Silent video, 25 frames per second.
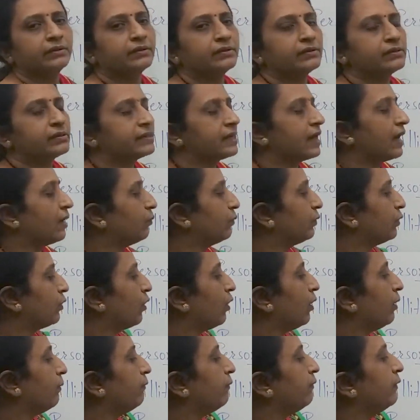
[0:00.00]
Sound
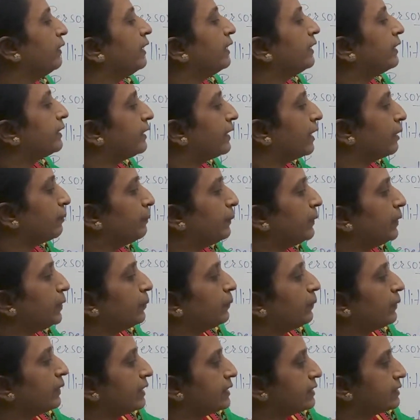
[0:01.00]
of
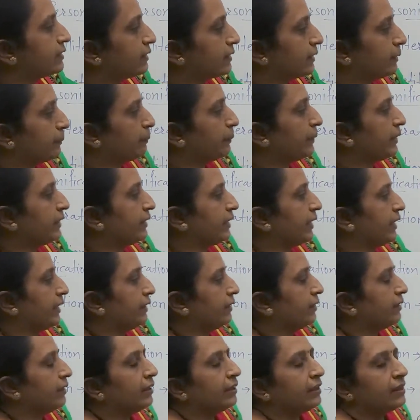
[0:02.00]
W is repeated.
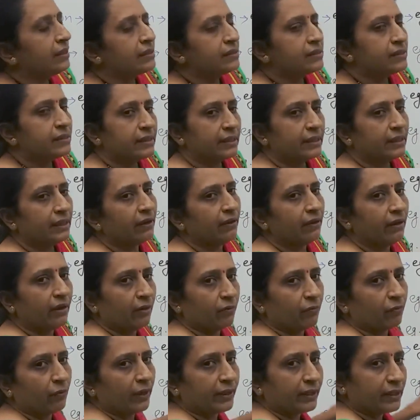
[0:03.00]
See,
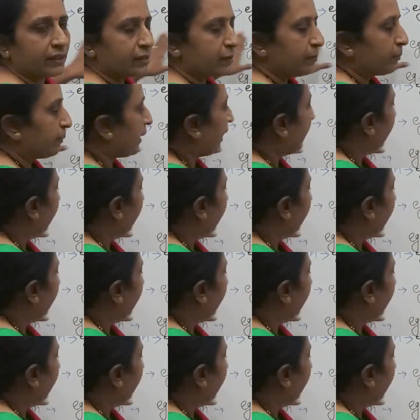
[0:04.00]
what is the